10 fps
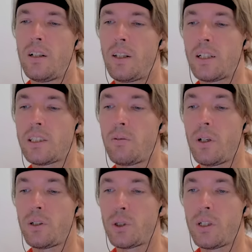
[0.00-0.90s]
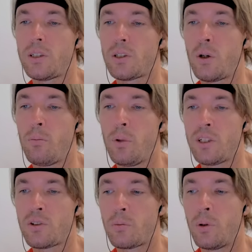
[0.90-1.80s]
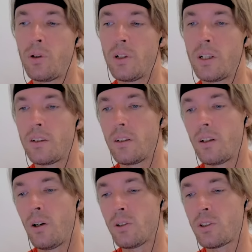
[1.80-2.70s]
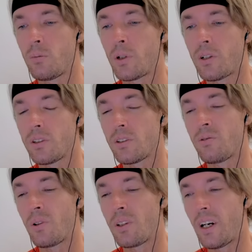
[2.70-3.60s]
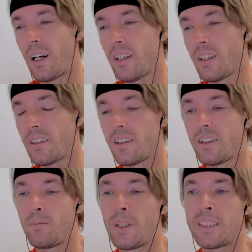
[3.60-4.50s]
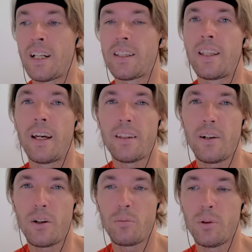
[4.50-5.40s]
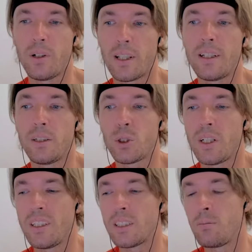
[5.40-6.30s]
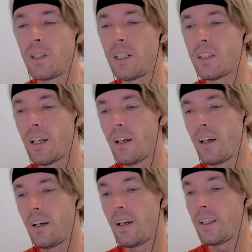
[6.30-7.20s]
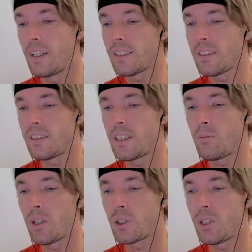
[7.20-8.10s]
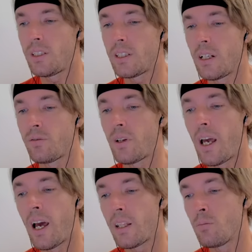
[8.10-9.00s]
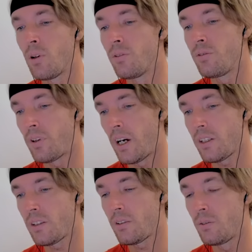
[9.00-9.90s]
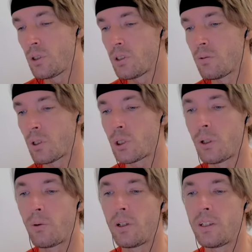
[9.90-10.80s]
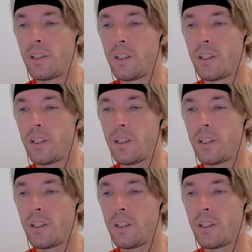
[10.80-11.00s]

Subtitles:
That's why she's so miserable, and also because of her diet. It's not that terrible, at least she eats meat. It doesn't seem like she eats enough animal fat, which is what she really